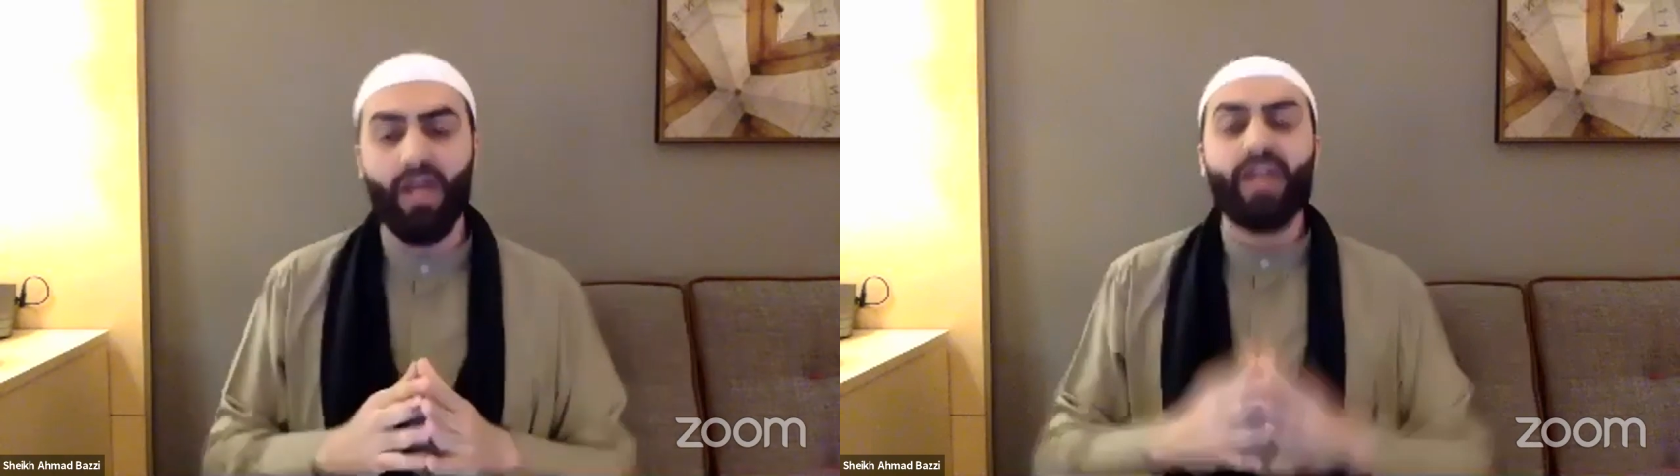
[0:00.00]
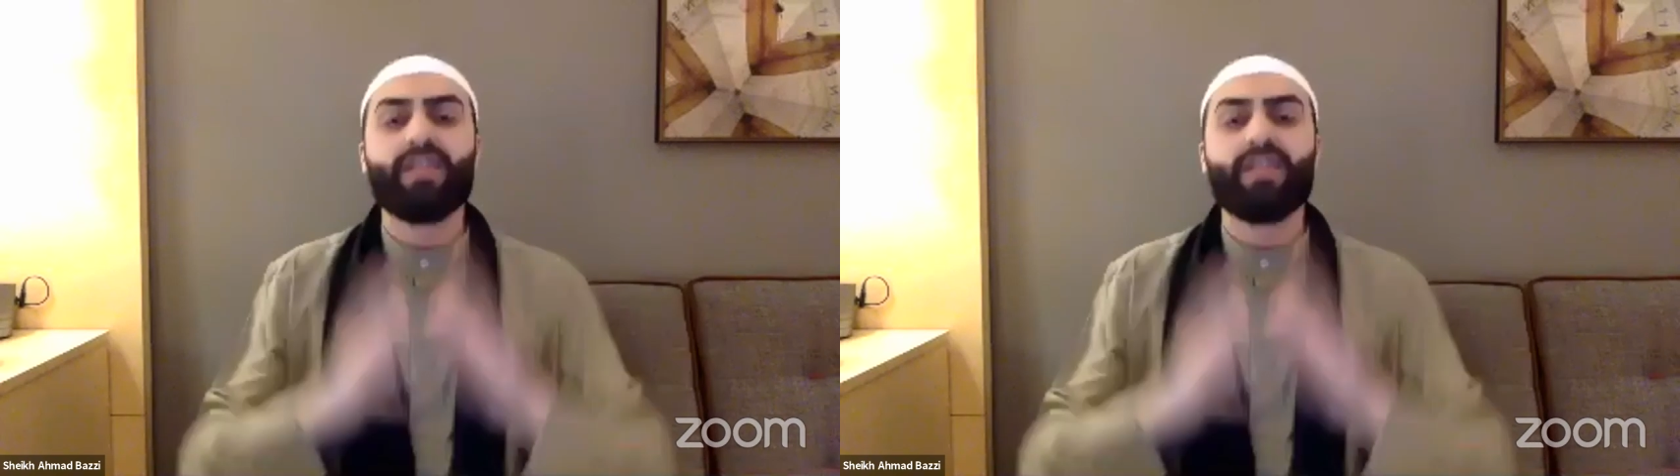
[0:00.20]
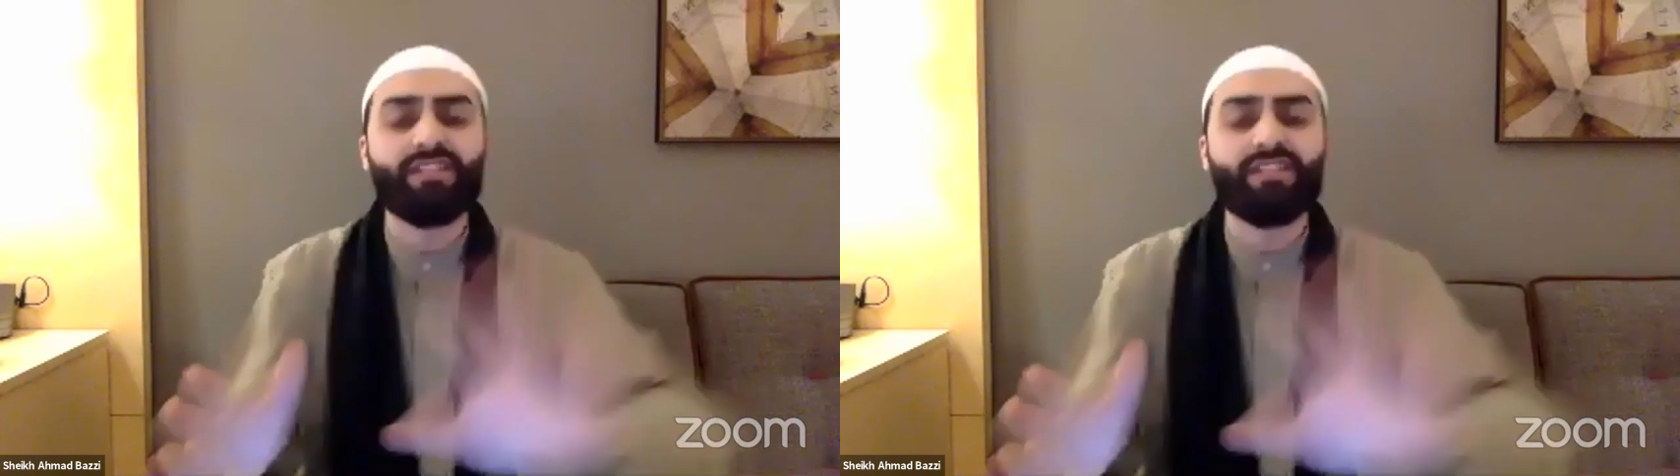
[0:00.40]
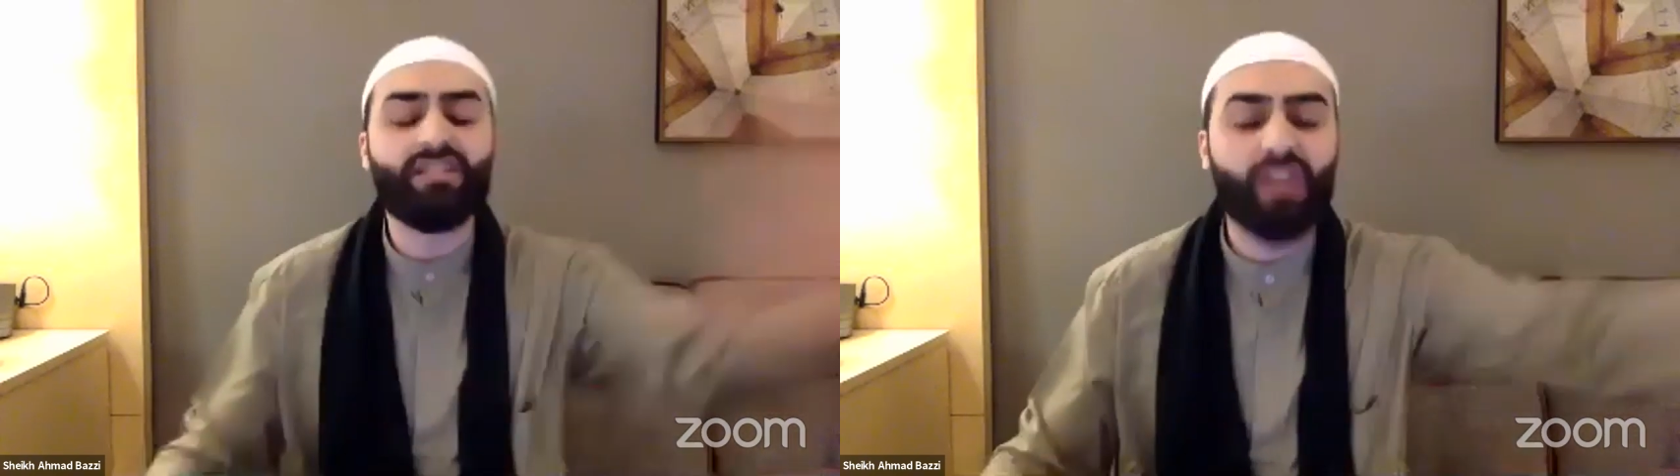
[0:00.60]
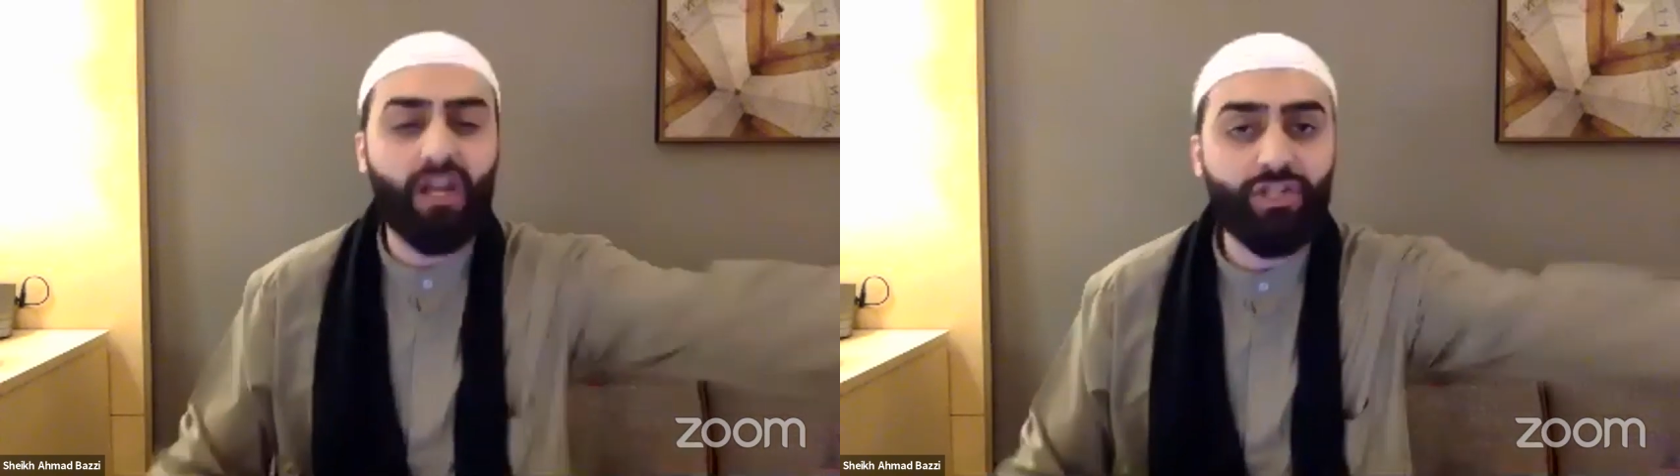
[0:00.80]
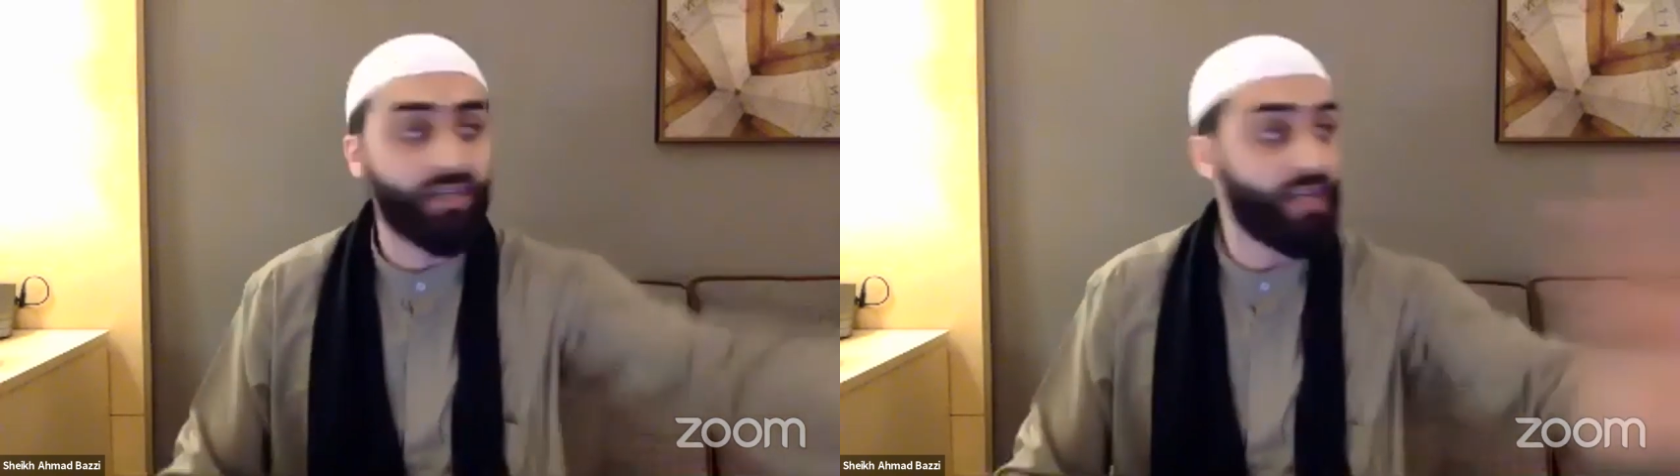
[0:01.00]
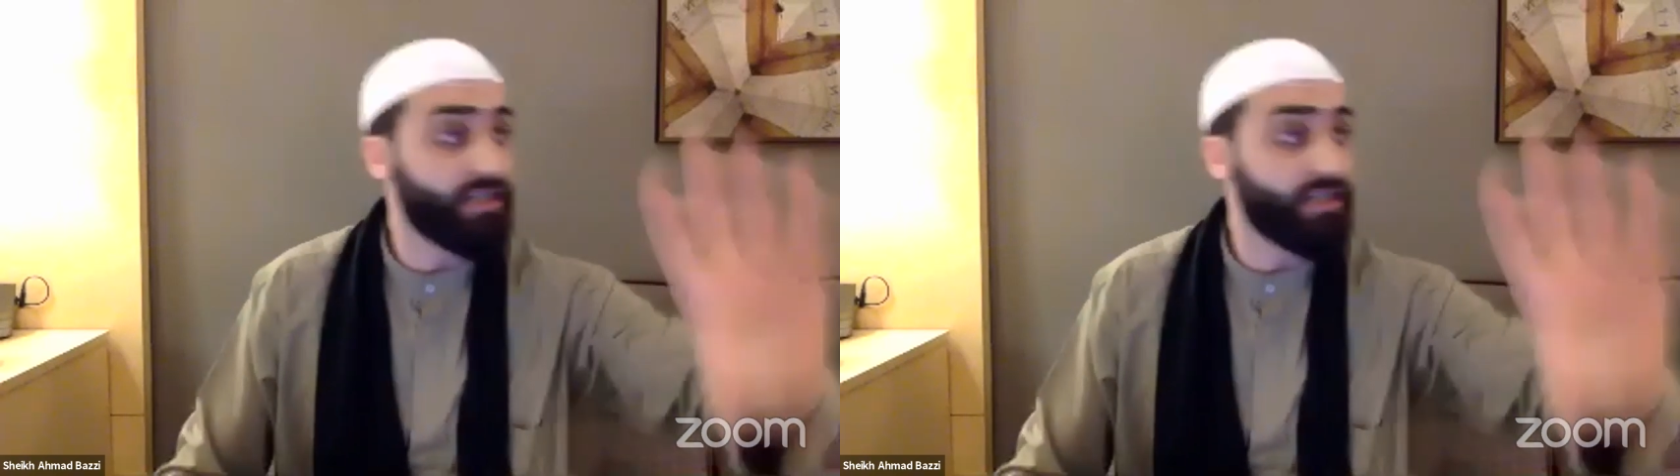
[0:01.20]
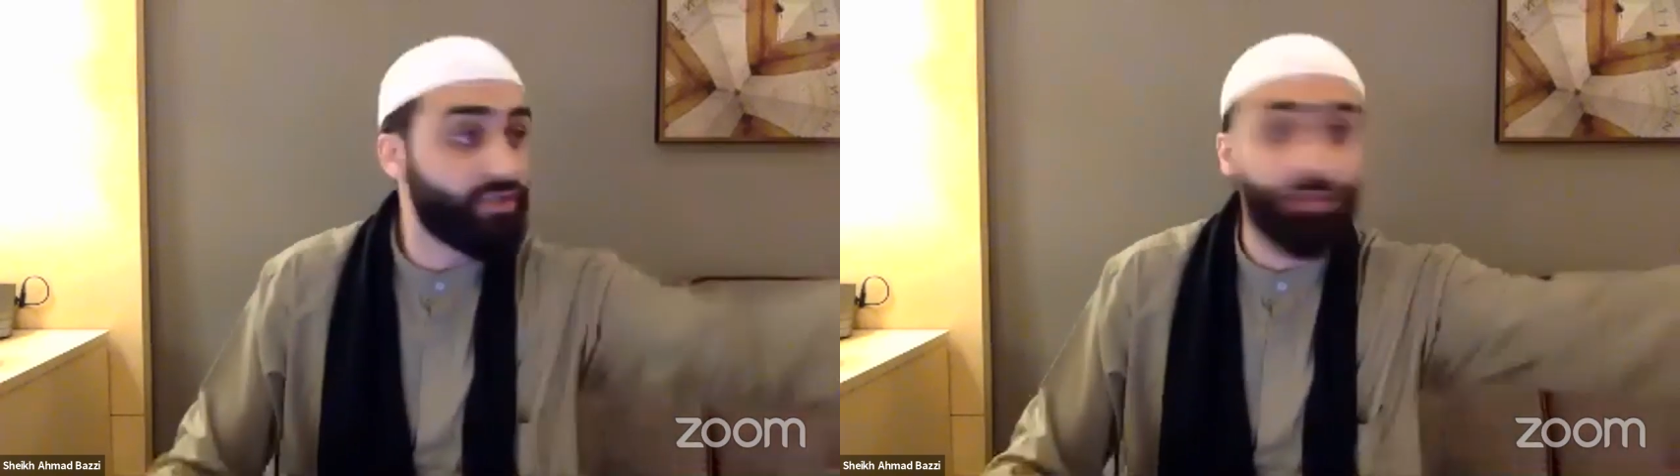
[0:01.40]
Yes, it's ajr. Yes,
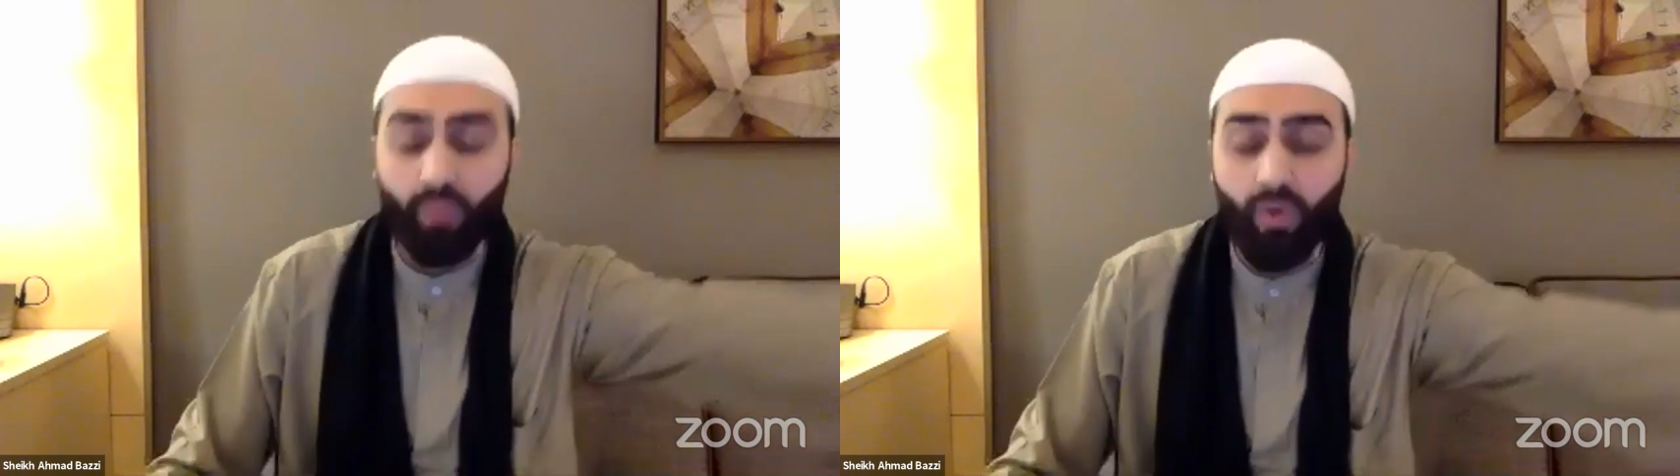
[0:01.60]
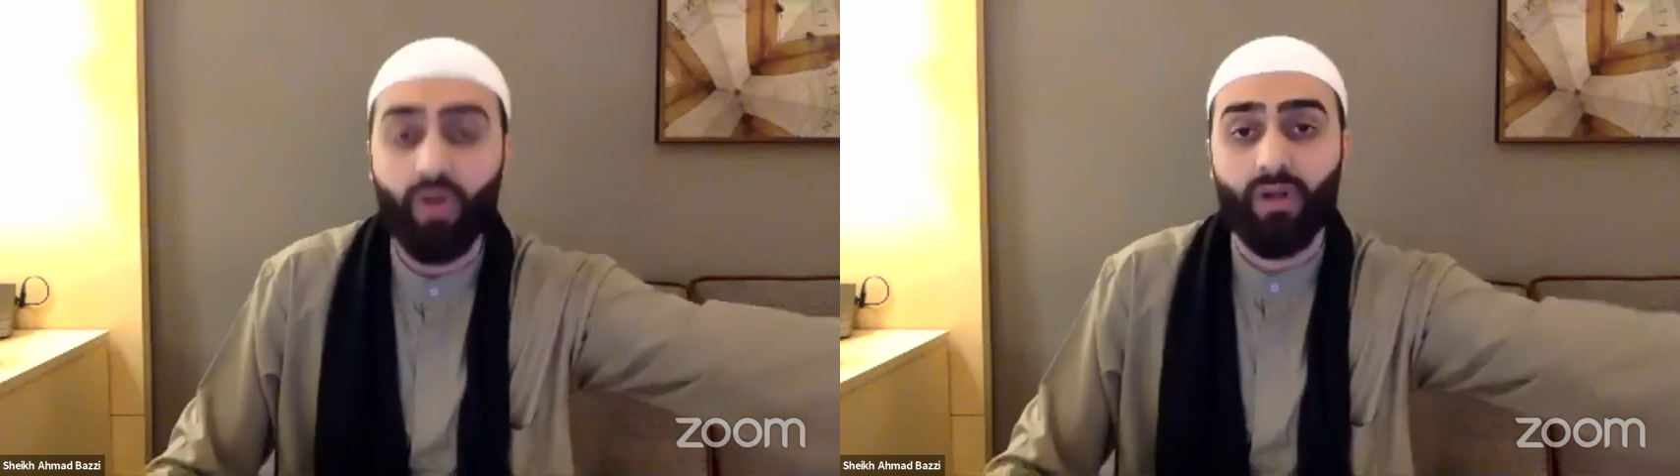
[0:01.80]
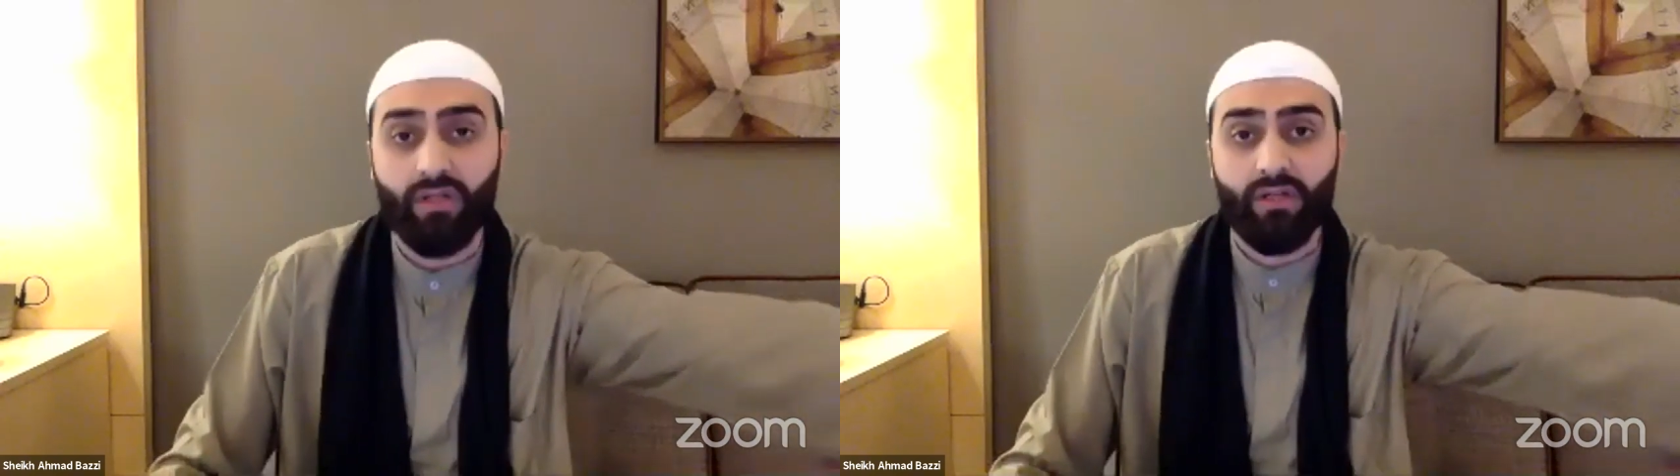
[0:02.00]
it's reward.